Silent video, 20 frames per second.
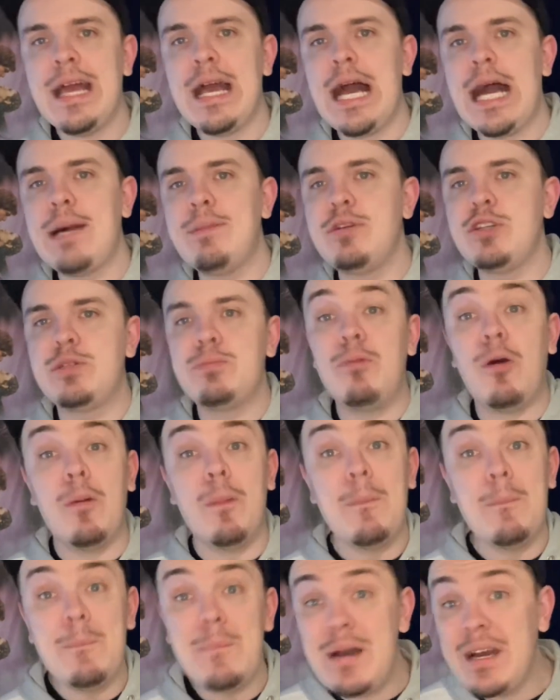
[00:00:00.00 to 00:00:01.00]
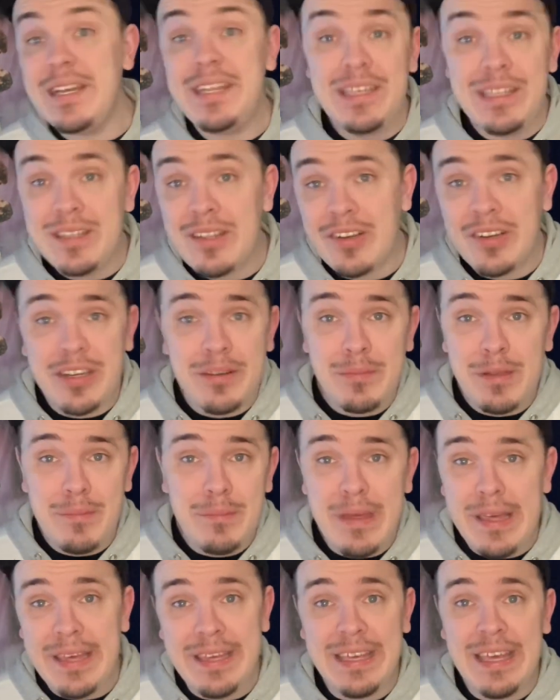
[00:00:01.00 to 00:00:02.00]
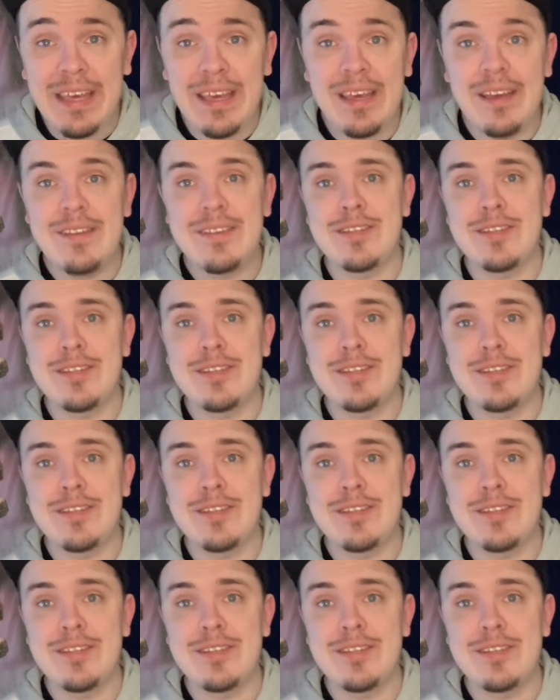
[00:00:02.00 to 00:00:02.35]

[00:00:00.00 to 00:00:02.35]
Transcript: how much more money they're going to be making.